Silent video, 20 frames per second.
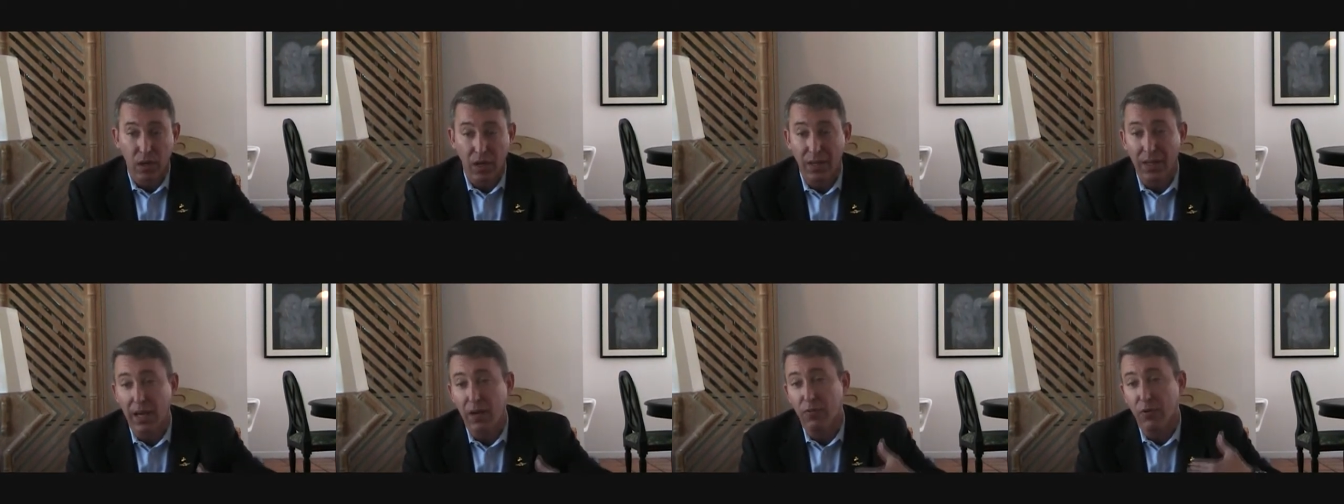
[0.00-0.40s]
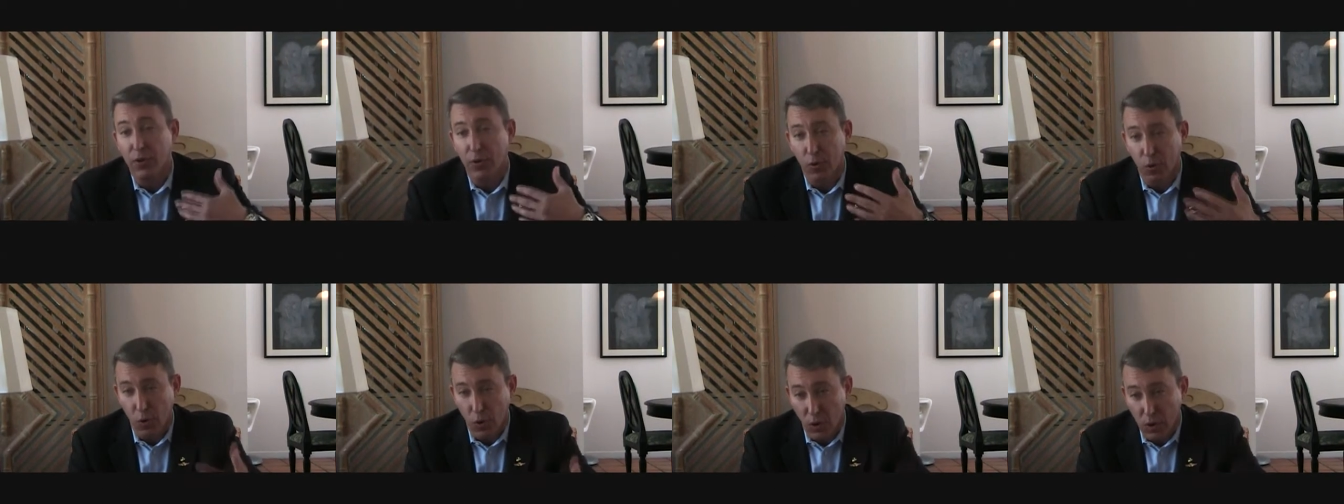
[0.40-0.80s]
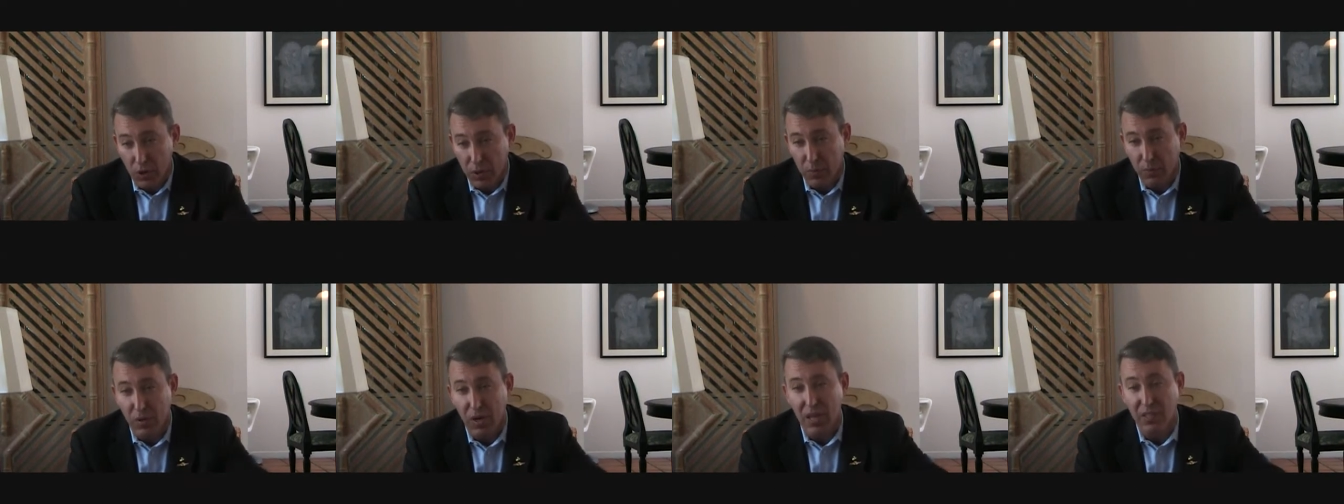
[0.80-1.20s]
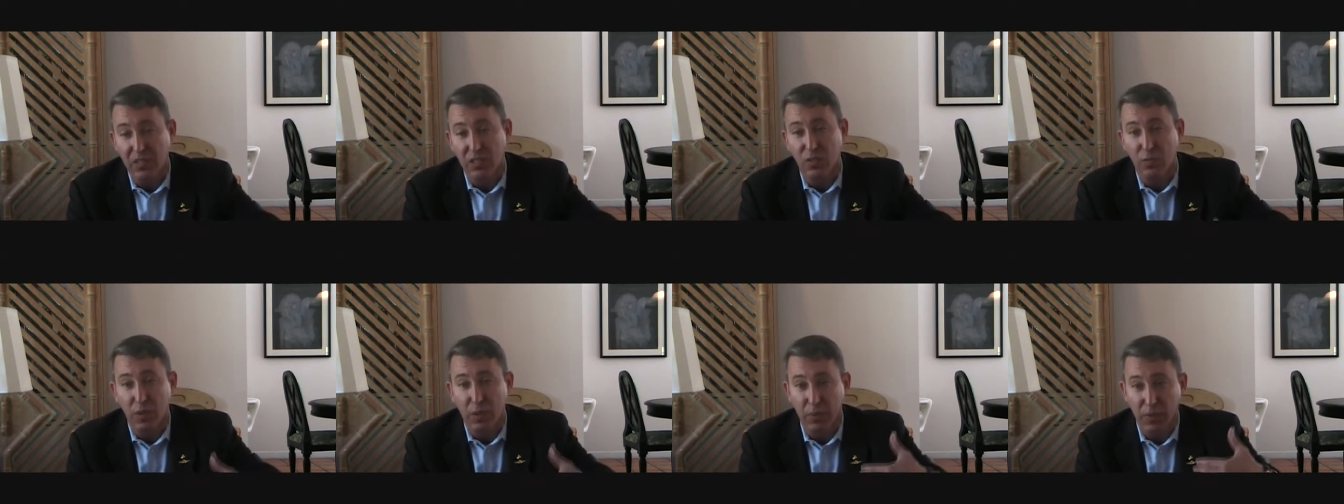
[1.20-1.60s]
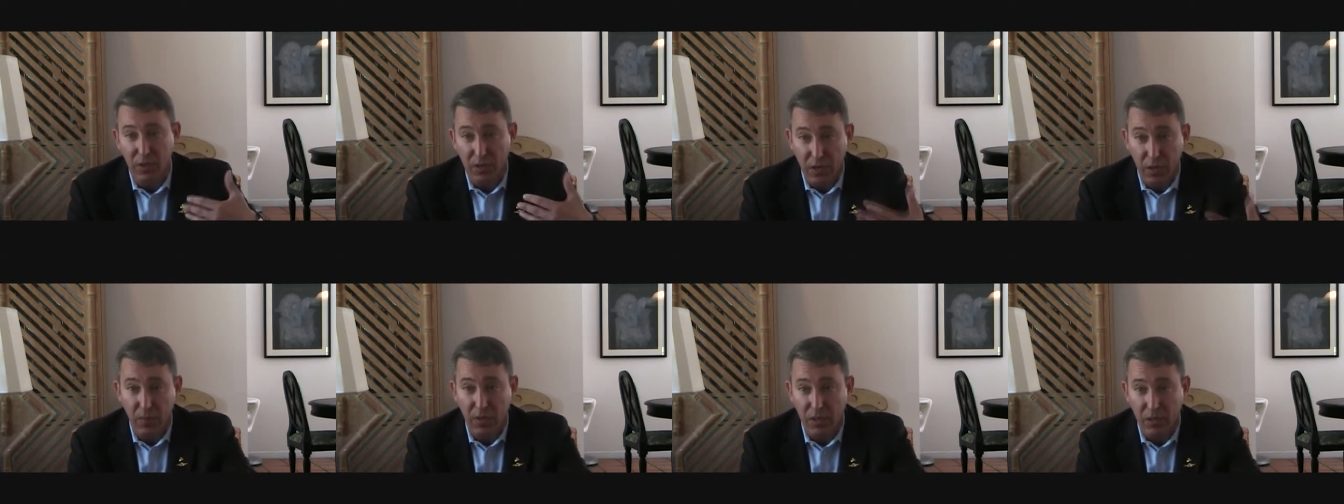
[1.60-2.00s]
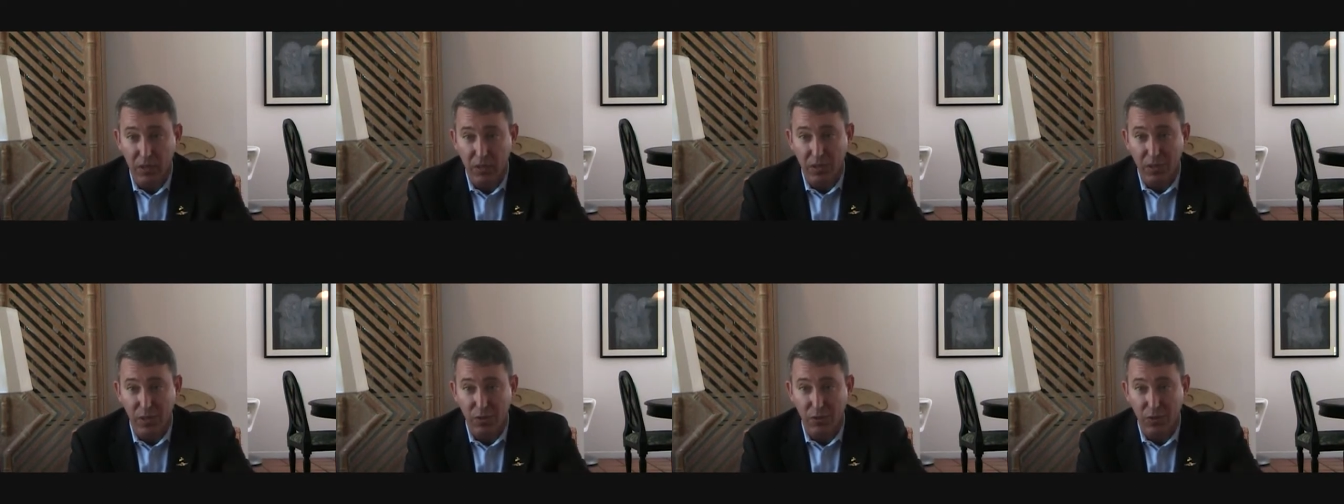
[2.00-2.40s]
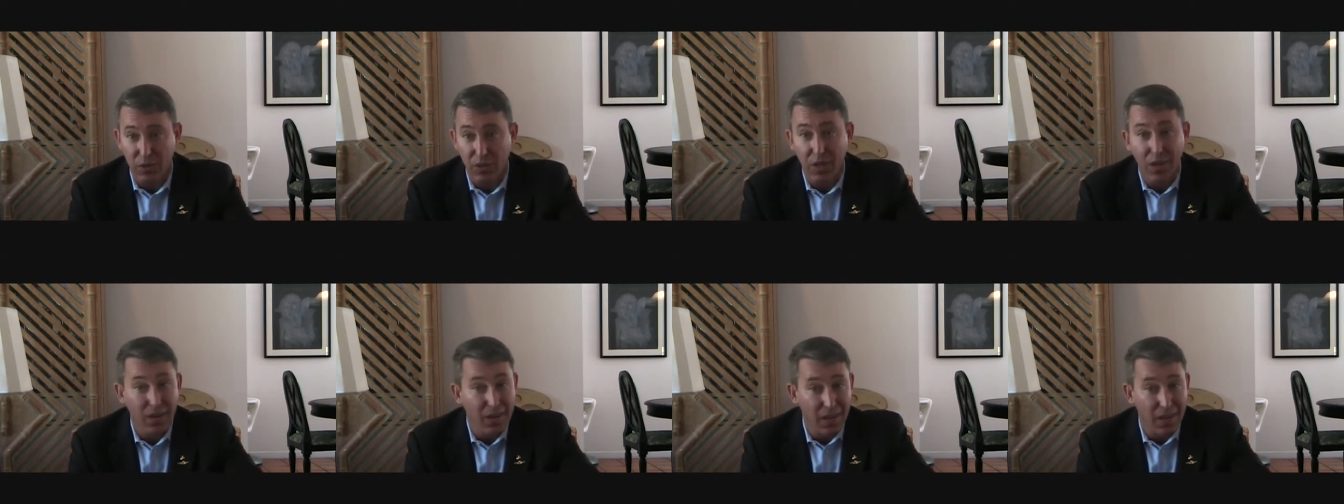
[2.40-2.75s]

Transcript: allow for an orderly process of people to come into this country.